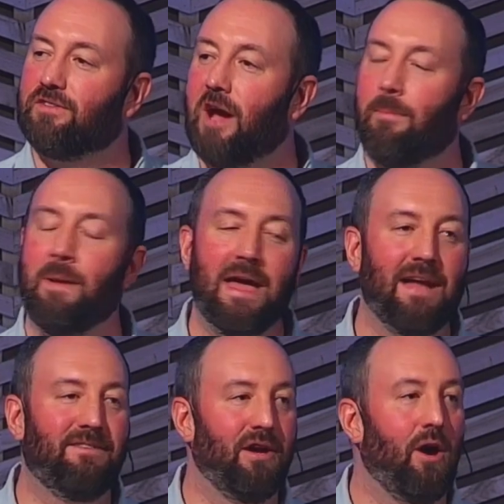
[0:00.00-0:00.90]
this cup
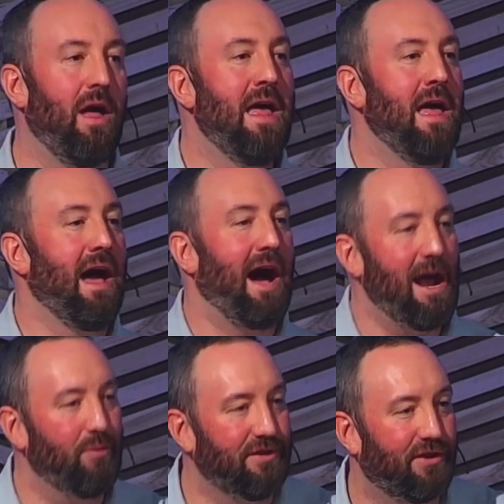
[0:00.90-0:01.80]
until
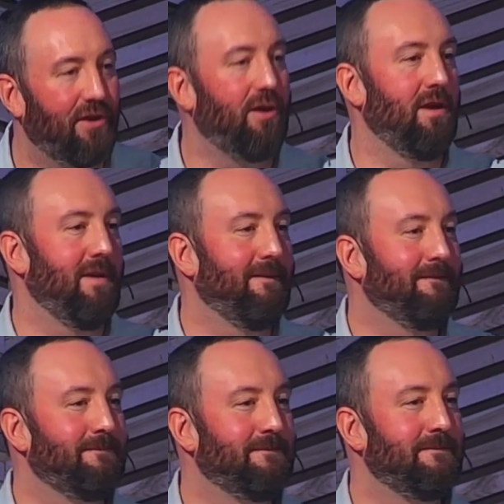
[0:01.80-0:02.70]
I return
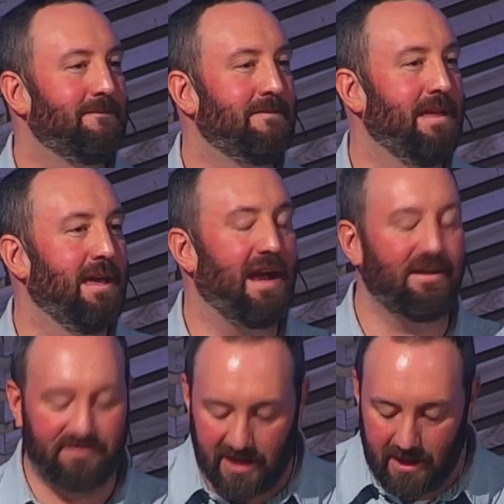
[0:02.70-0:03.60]
and I
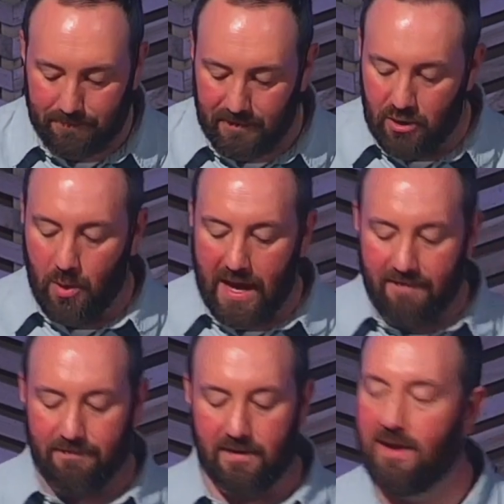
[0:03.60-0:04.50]
set up the new
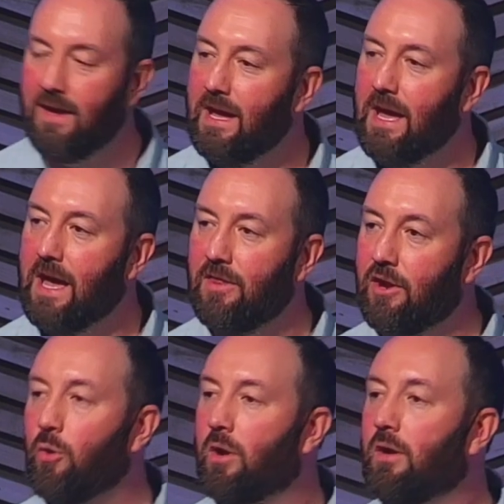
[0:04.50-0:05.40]
heaven and
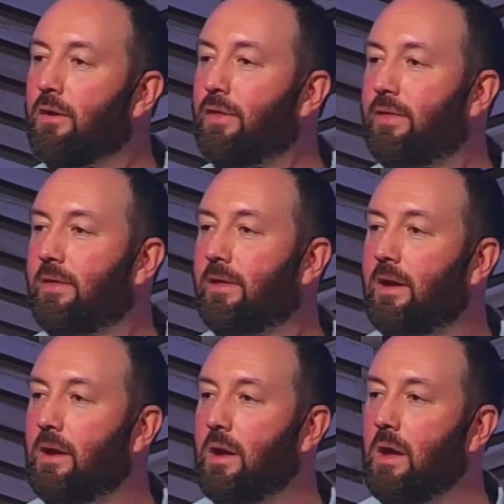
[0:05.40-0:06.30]
the new earth
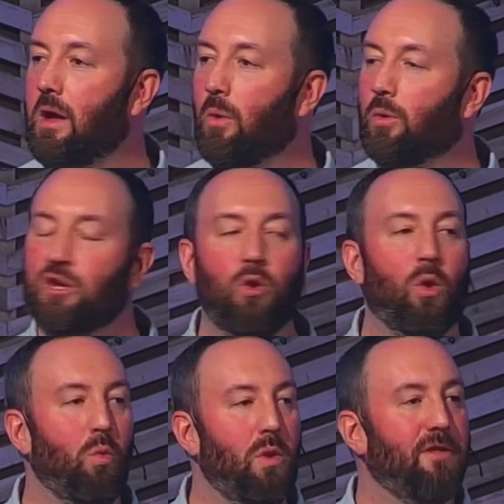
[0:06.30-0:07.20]
where you
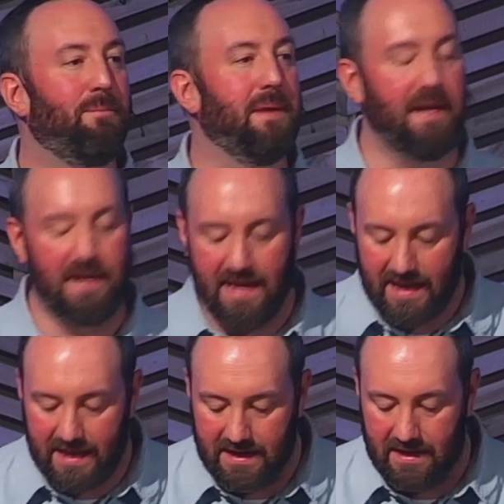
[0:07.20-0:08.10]
are with me
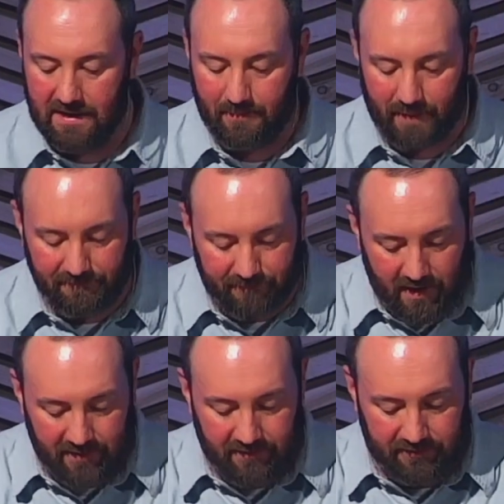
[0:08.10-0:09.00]
in my
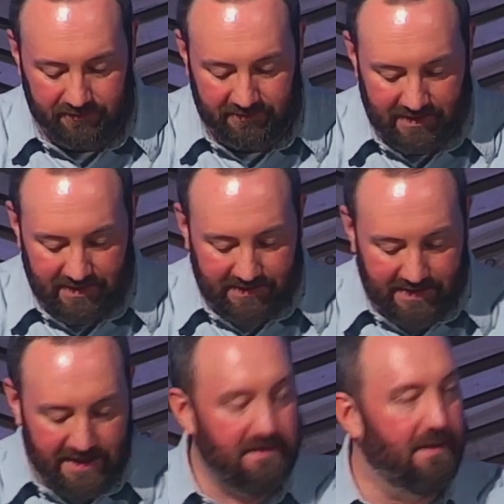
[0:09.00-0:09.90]
Father's
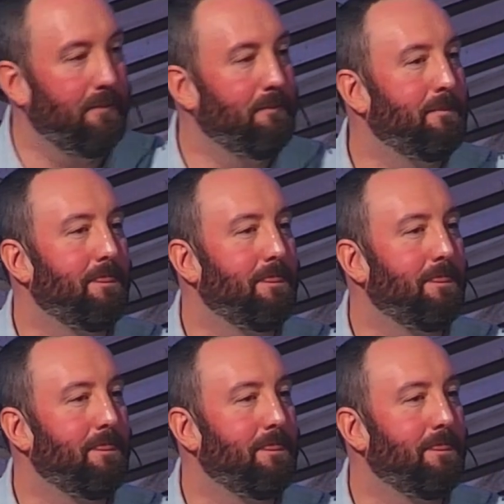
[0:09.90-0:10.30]
kingdom.